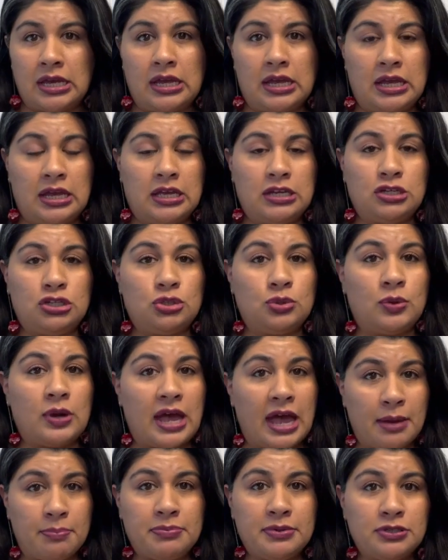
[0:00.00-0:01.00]
and you
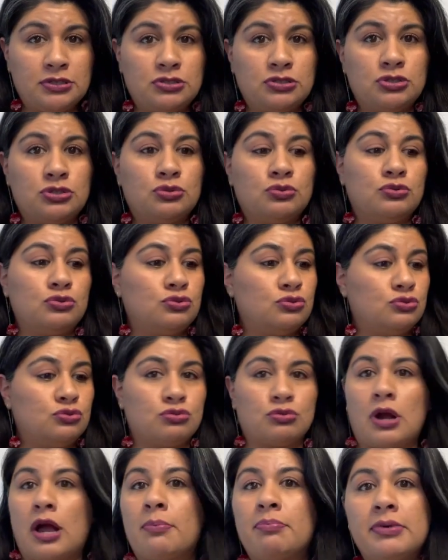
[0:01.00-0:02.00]
happen to
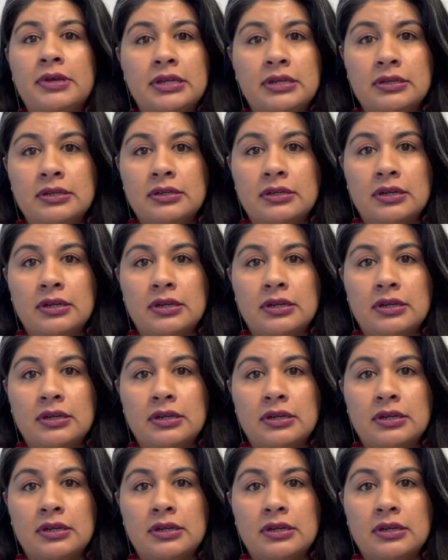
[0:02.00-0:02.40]
drop it